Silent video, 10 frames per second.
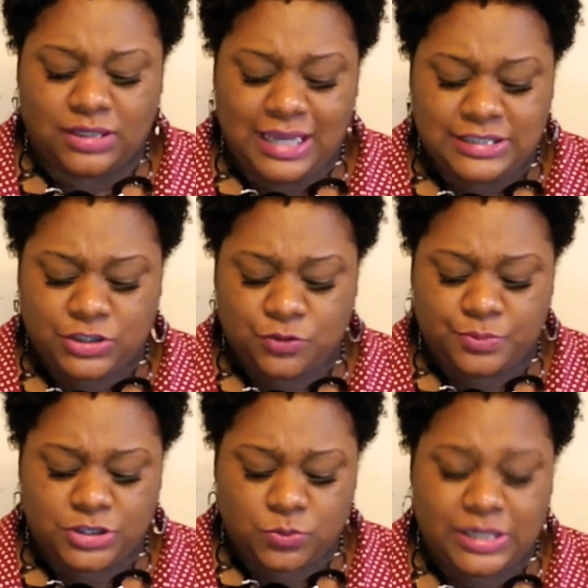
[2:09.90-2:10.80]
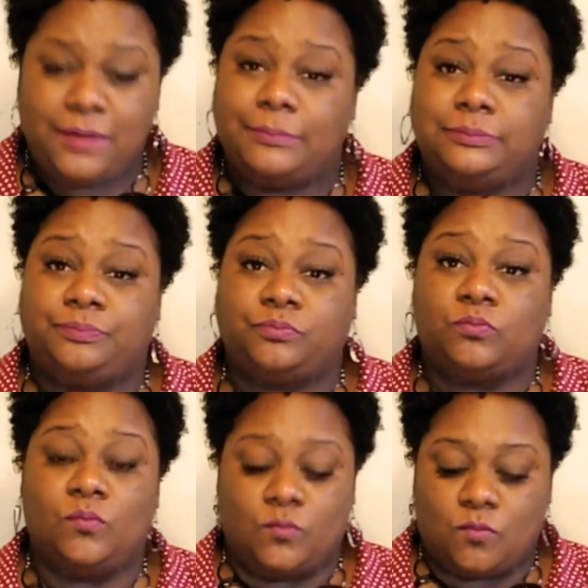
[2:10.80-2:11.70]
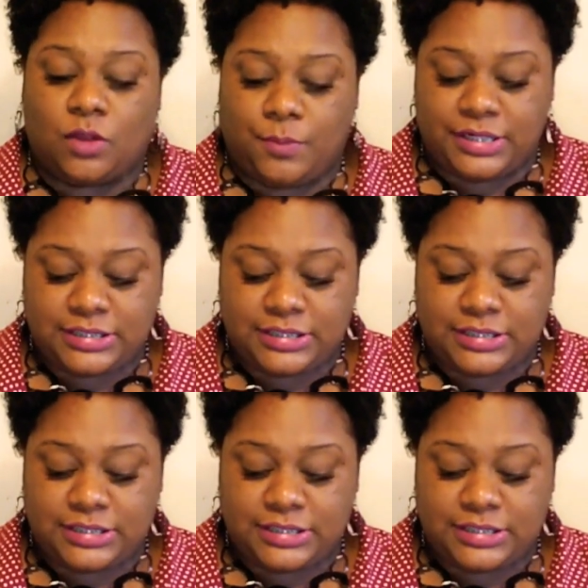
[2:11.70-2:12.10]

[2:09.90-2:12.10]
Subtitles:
Not super sweet, but